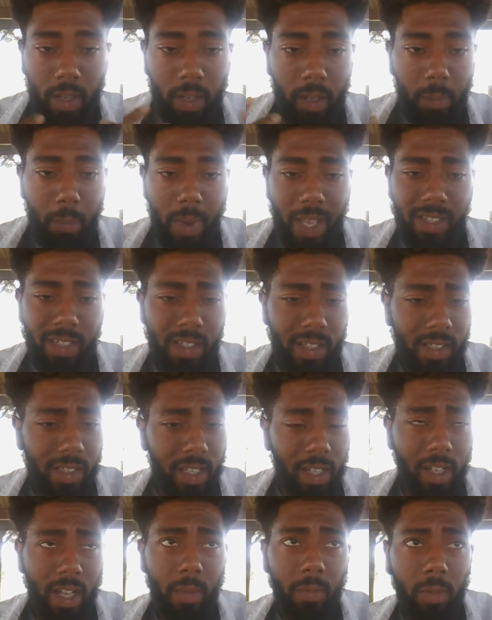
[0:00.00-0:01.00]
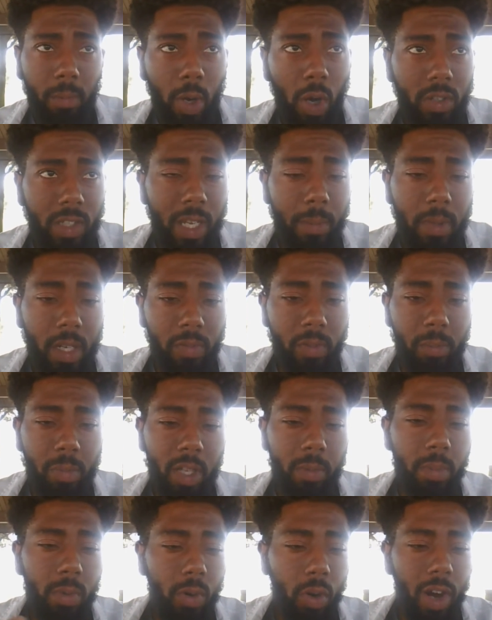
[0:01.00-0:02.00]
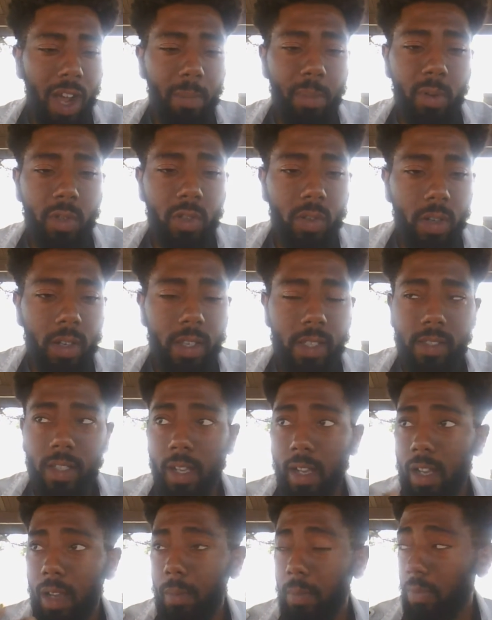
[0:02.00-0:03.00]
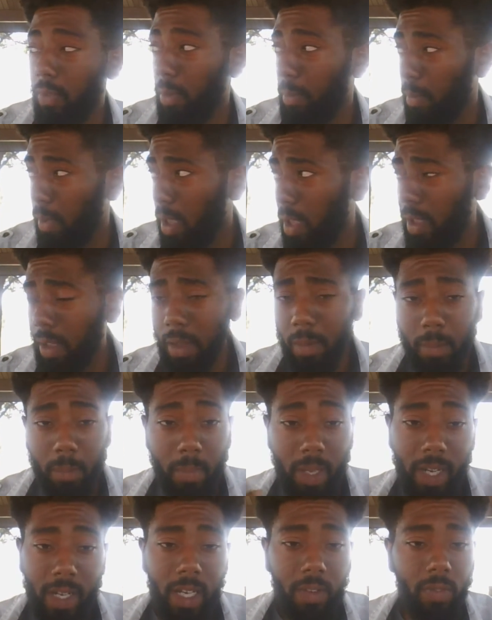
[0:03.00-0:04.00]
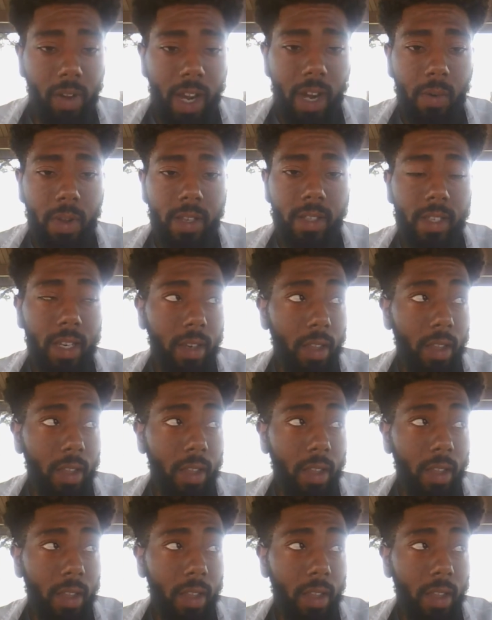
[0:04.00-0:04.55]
Uh, messages can come from all types of different people, or opportunities can come from many different areas,